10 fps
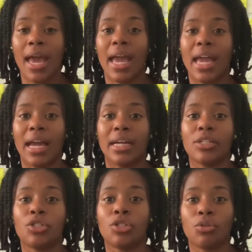
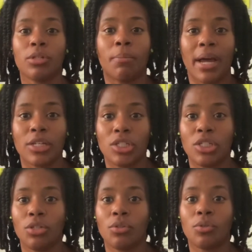and do your best
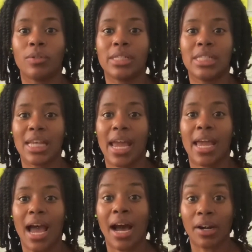to stay
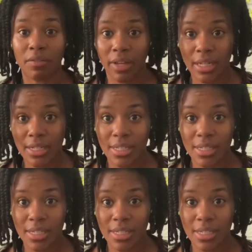out of it.